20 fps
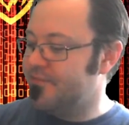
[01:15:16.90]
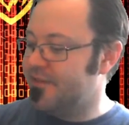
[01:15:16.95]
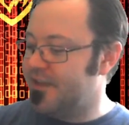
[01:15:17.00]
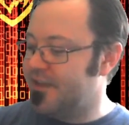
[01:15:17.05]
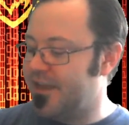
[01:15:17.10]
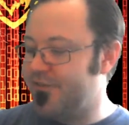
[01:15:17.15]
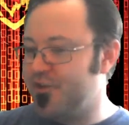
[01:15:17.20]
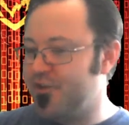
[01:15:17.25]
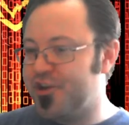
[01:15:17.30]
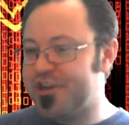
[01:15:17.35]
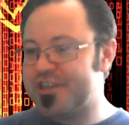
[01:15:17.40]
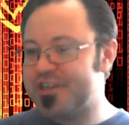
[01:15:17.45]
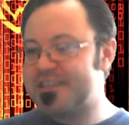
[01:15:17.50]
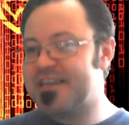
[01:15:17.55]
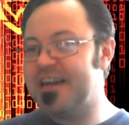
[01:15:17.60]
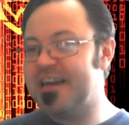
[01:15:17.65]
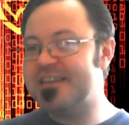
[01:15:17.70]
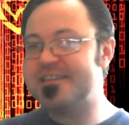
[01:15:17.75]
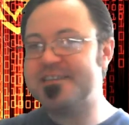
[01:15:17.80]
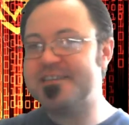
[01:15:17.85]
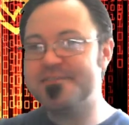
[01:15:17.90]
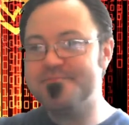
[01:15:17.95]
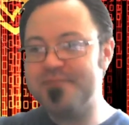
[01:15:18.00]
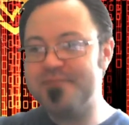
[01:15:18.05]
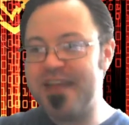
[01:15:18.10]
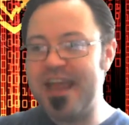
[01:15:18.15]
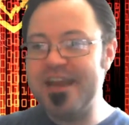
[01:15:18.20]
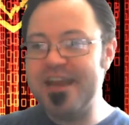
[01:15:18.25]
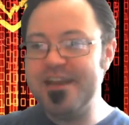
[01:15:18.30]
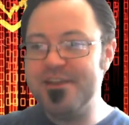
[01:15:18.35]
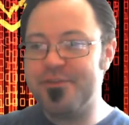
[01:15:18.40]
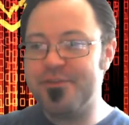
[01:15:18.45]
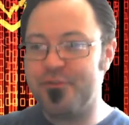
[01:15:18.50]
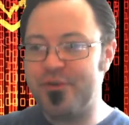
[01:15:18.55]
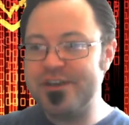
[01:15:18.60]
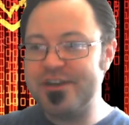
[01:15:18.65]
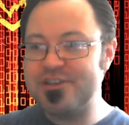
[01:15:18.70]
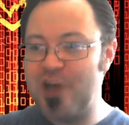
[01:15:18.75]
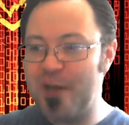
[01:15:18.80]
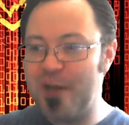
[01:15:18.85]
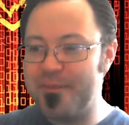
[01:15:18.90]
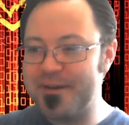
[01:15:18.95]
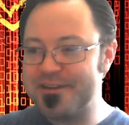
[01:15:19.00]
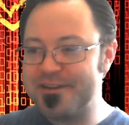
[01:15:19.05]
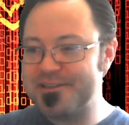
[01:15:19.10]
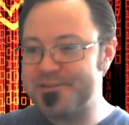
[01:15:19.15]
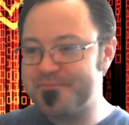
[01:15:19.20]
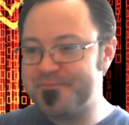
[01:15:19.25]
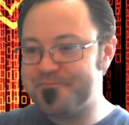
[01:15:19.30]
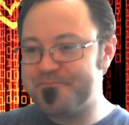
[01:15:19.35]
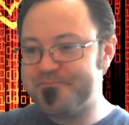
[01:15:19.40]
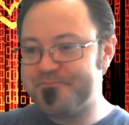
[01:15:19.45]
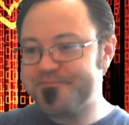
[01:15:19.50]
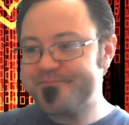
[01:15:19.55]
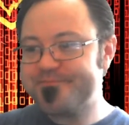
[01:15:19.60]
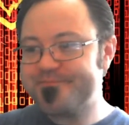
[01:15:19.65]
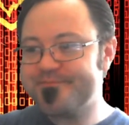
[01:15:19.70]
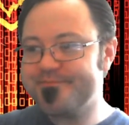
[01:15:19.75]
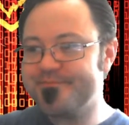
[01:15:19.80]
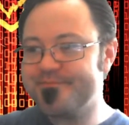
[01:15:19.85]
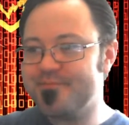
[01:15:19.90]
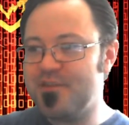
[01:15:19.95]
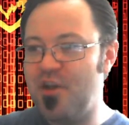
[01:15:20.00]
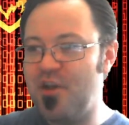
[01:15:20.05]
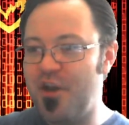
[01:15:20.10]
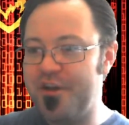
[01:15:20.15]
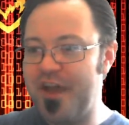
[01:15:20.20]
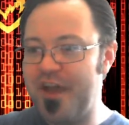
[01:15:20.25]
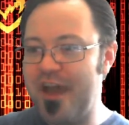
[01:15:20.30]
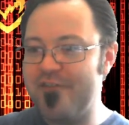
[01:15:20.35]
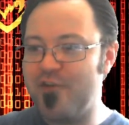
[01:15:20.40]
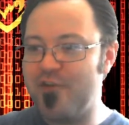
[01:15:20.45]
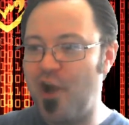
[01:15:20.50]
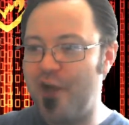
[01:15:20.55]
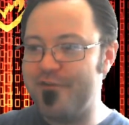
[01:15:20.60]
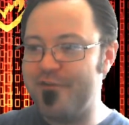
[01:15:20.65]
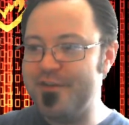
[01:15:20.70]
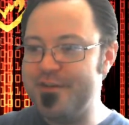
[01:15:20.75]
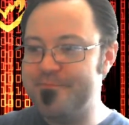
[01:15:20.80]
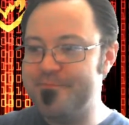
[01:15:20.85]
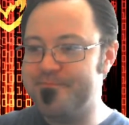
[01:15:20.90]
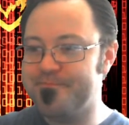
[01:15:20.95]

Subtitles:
If you could discuss any 3 topics on Hive Coffee,